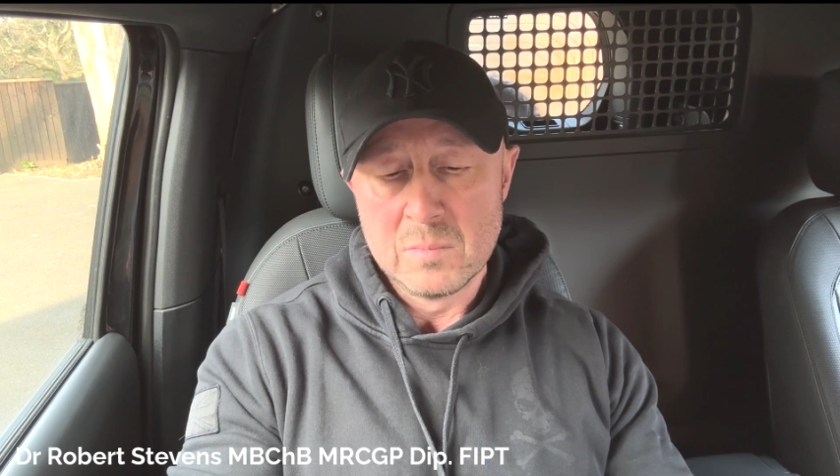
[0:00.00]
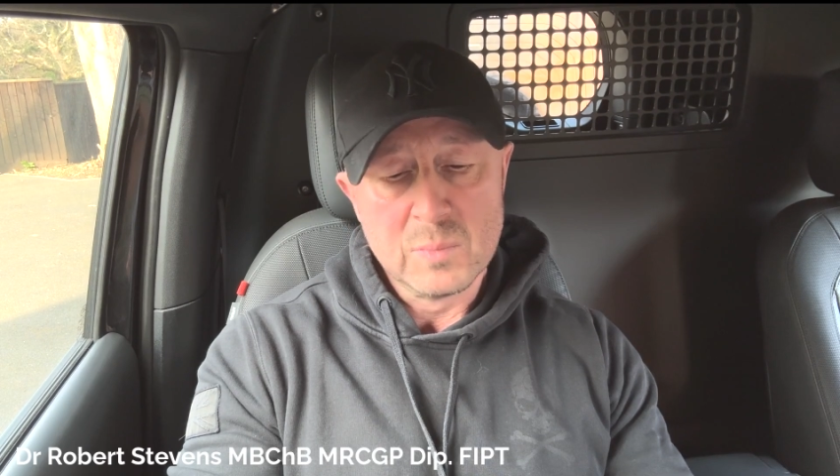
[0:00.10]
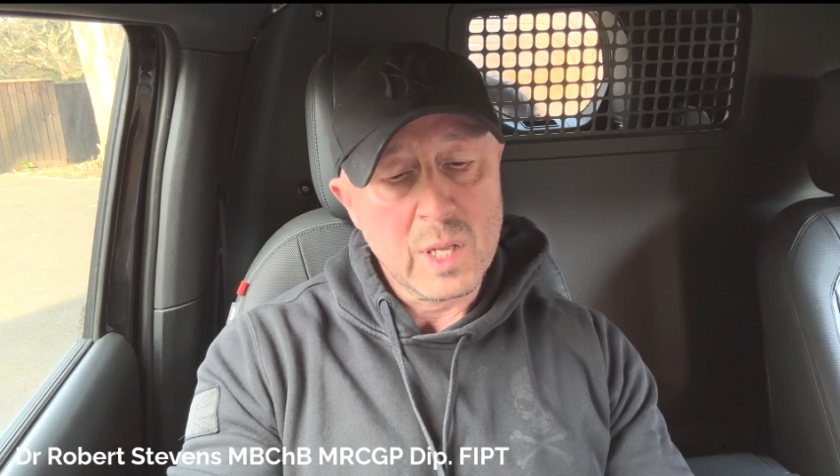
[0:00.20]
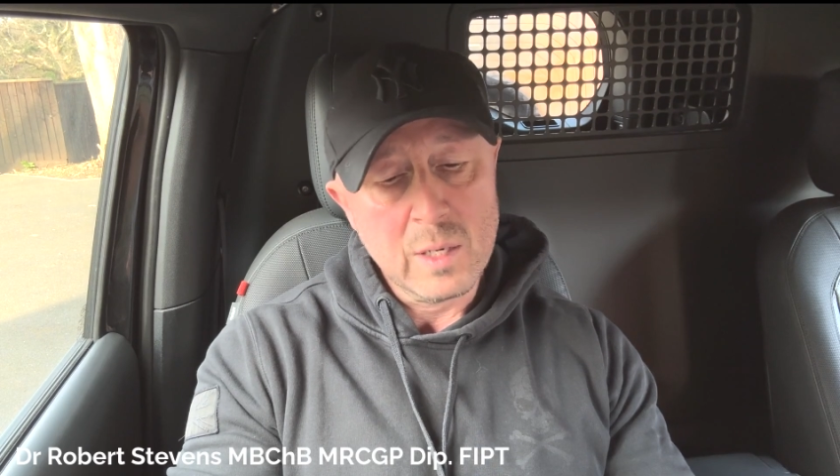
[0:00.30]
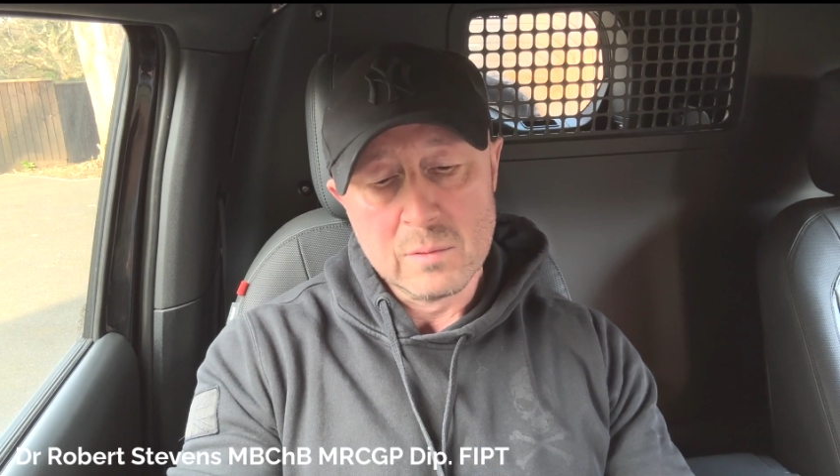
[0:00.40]

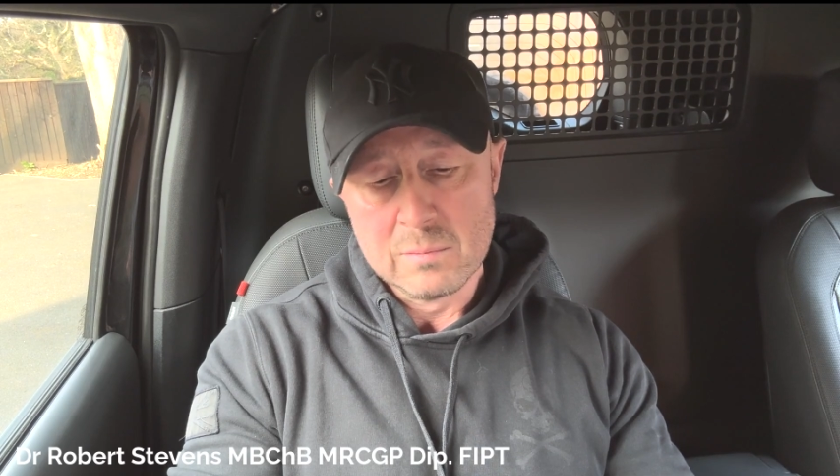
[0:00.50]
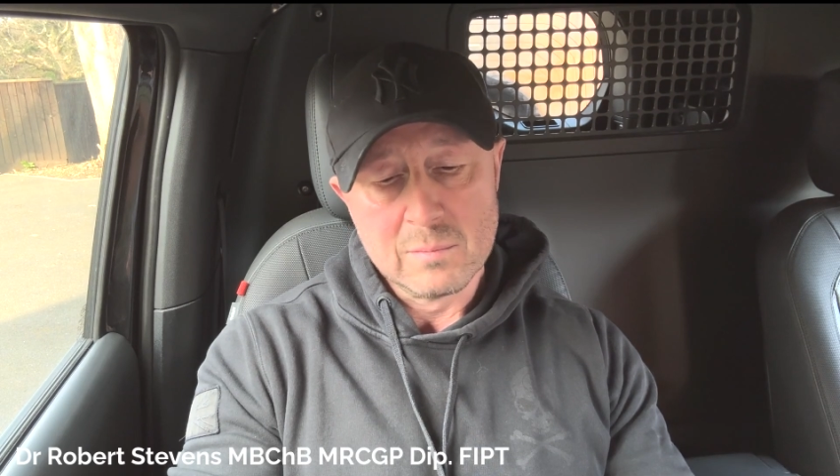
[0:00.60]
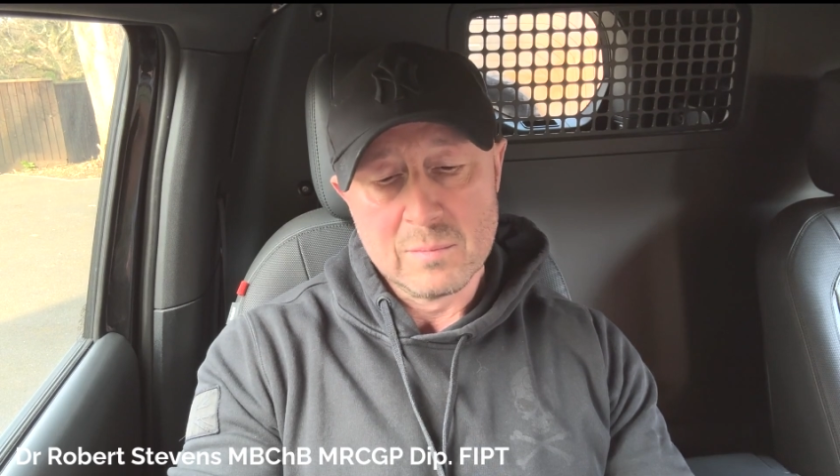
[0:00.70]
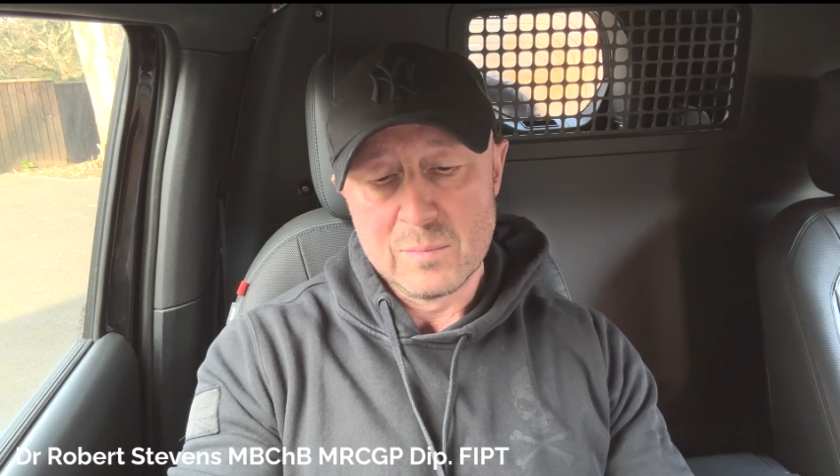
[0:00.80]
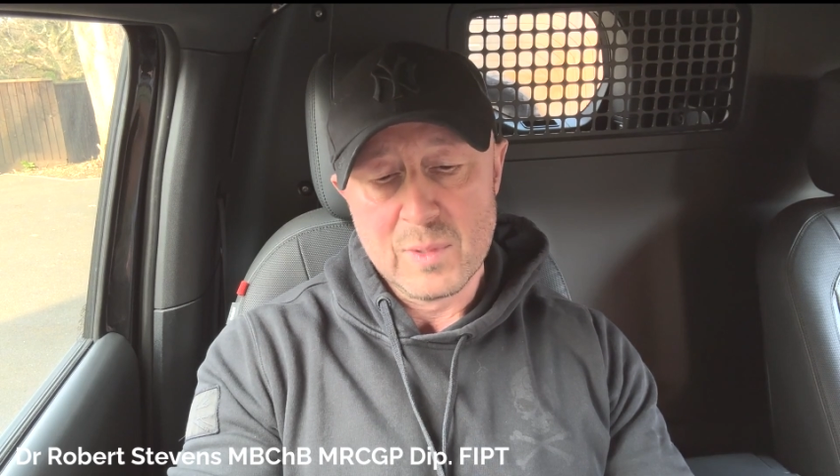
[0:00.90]
No,
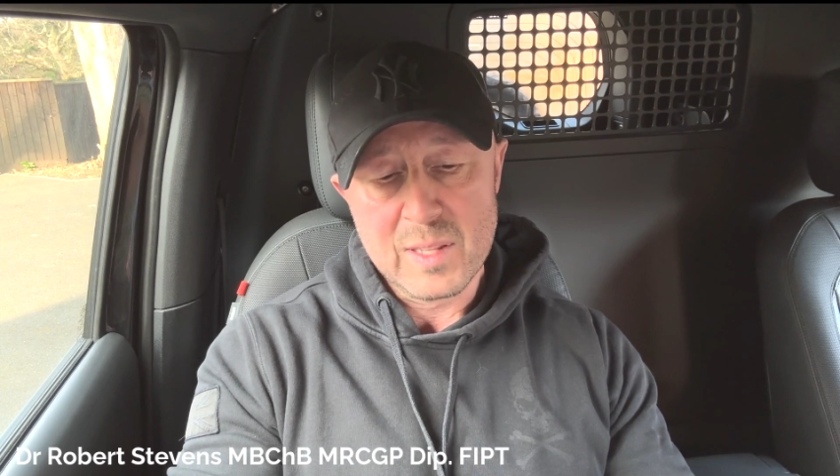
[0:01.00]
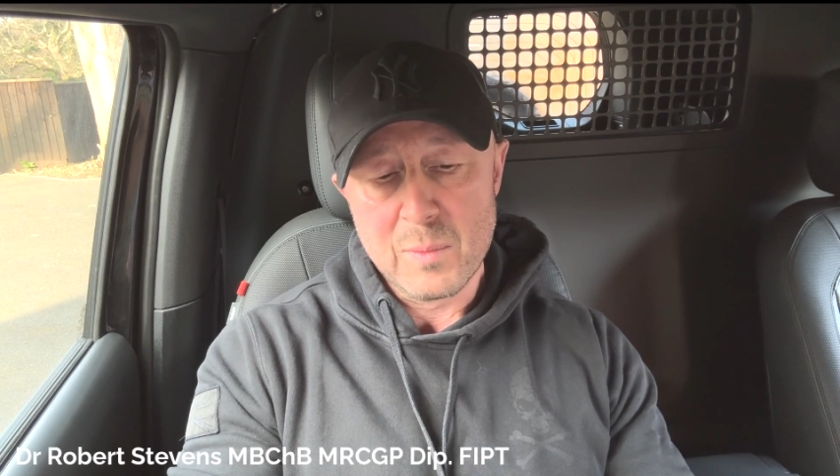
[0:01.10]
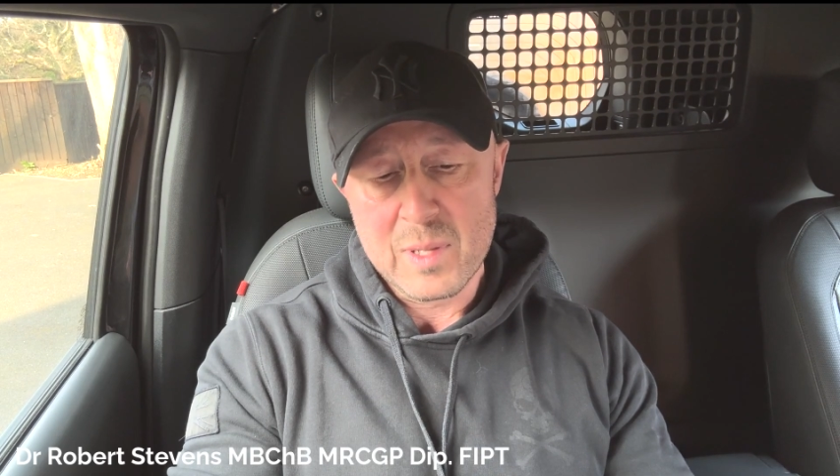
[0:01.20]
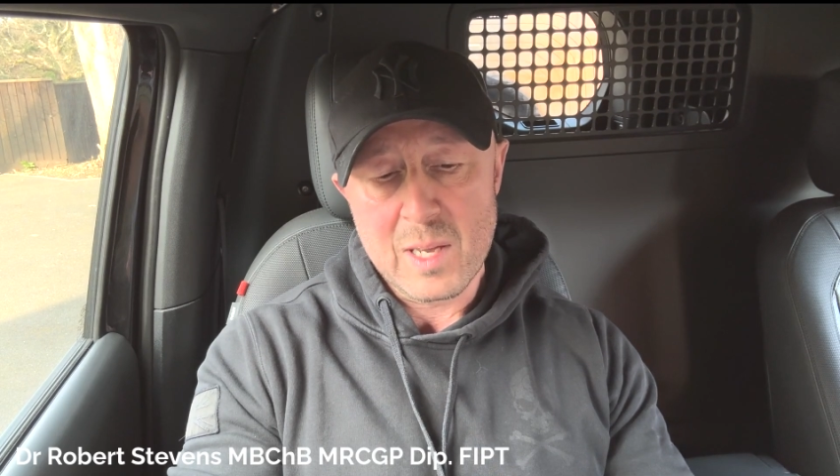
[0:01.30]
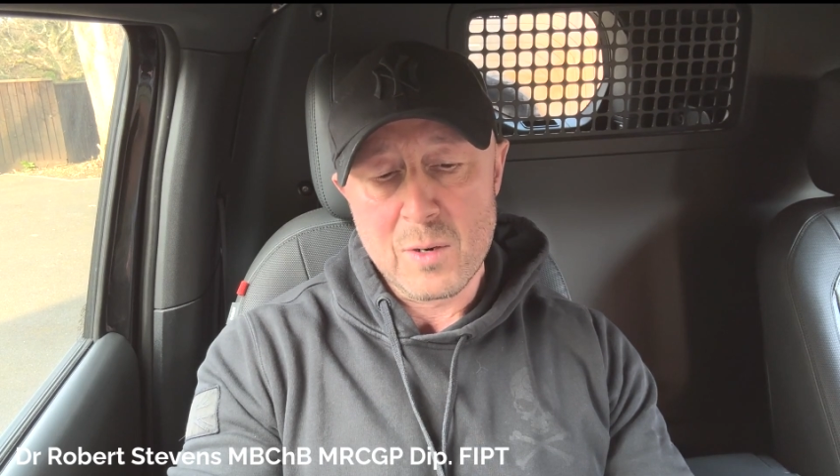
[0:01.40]

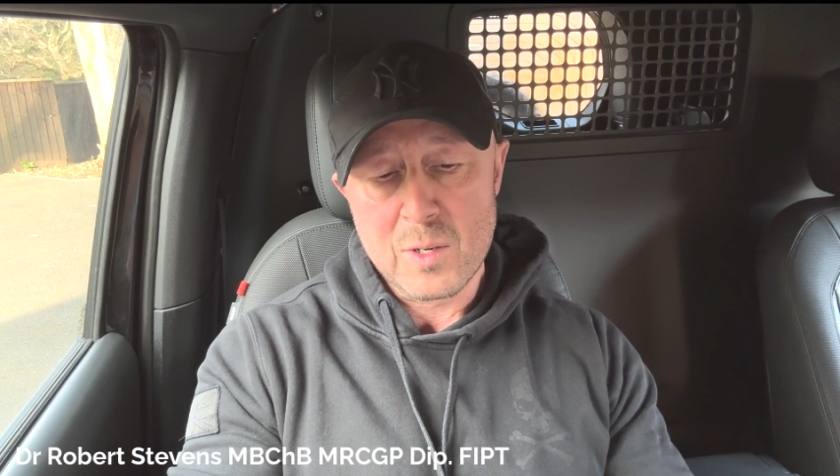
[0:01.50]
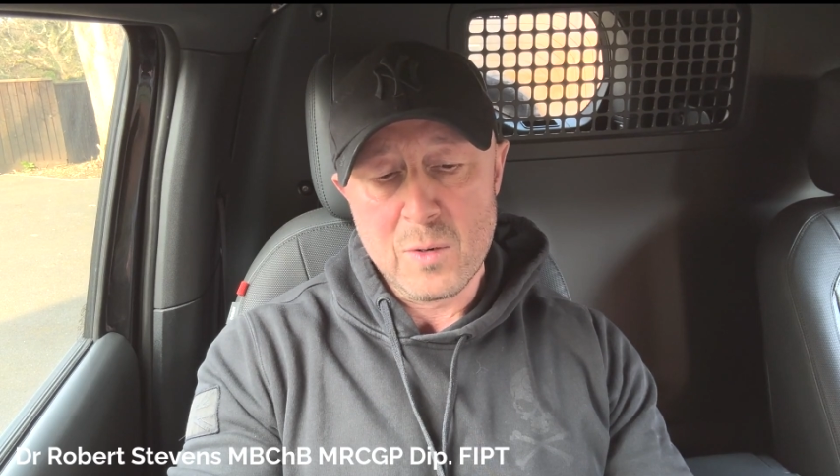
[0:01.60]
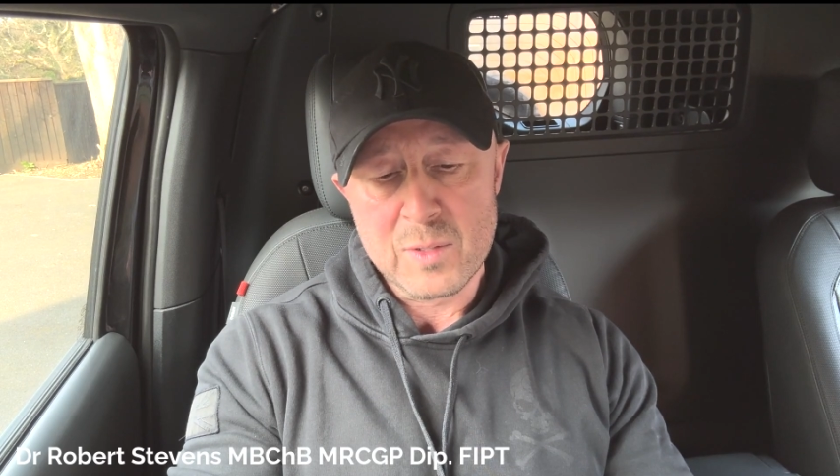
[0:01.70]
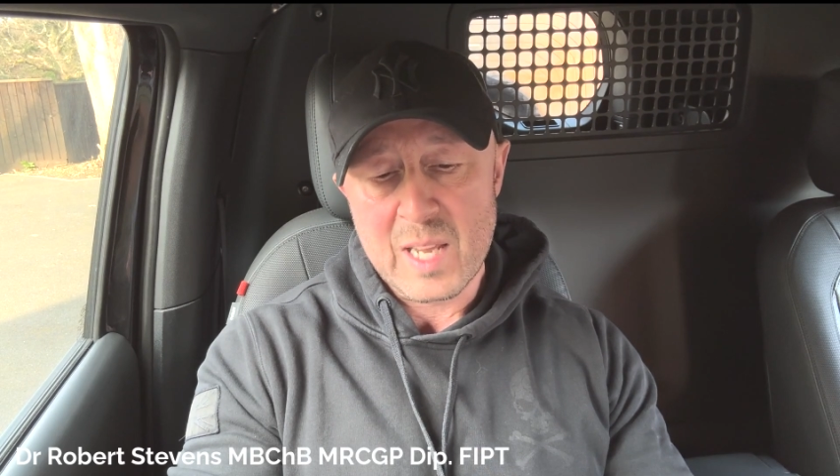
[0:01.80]
nothing with alcohol.